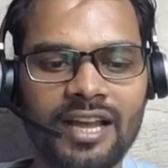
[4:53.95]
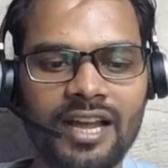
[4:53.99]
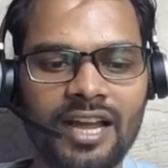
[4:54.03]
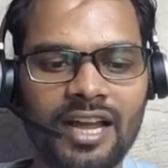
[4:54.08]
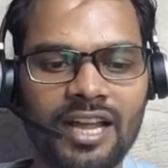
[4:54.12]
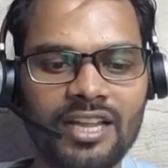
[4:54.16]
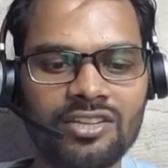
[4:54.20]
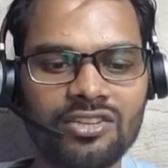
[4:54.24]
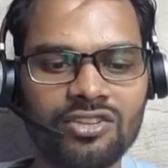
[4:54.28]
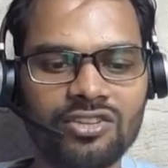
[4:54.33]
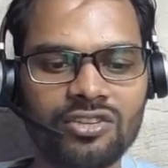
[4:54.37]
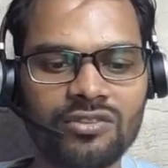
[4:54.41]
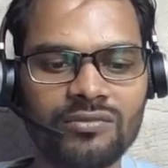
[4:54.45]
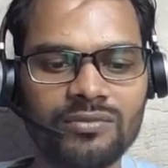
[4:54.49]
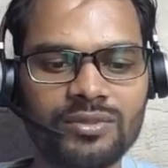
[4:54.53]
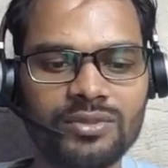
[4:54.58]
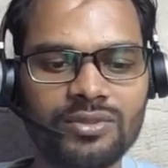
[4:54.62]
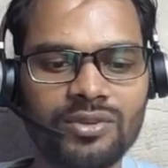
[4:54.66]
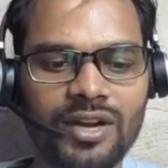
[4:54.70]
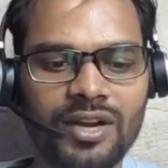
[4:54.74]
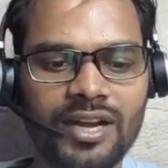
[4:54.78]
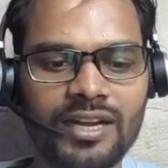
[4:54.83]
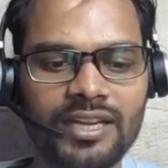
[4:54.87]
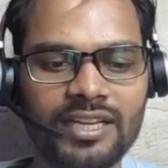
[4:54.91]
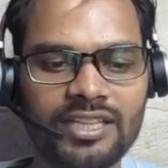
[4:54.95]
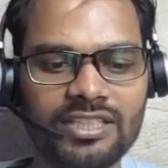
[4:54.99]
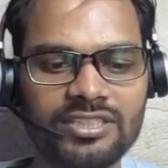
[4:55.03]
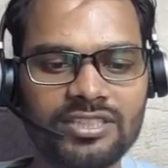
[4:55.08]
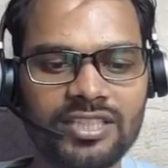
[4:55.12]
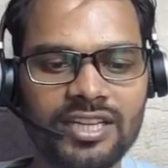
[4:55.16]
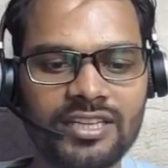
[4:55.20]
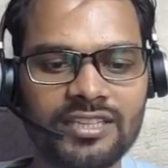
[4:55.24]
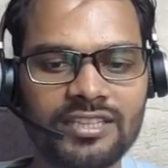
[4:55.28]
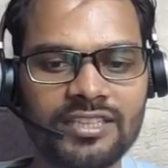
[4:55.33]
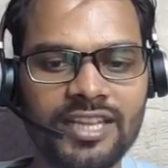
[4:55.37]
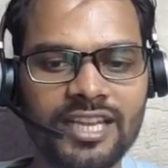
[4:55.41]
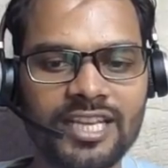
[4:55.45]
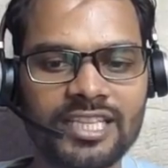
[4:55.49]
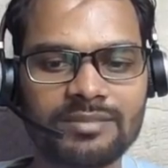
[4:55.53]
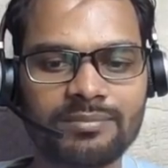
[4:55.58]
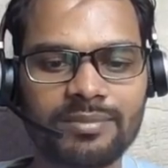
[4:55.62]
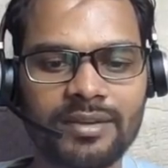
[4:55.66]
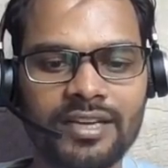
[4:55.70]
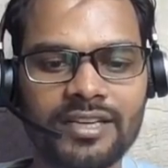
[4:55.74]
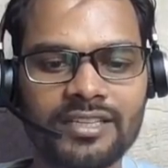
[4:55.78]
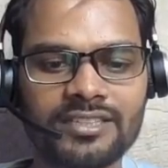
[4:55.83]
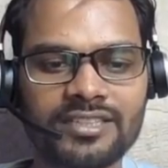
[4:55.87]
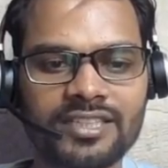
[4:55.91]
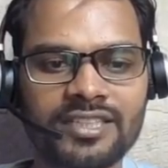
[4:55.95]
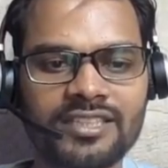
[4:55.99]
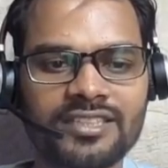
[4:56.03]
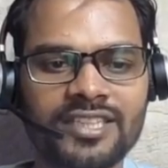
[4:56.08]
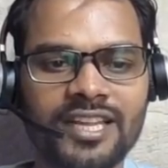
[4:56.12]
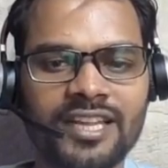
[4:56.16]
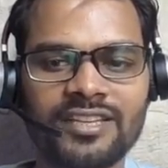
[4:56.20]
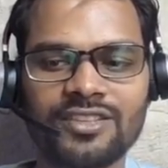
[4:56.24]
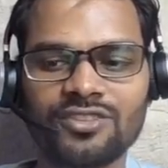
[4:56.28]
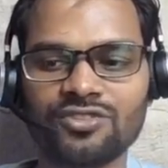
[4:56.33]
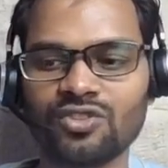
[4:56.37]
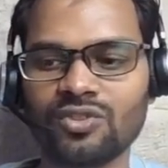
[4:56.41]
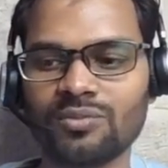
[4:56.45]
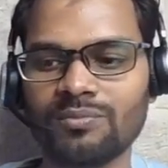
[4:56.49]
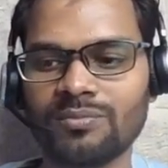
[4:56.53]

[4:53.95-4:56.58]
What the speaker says: I hope you understand the explanation. Thank you so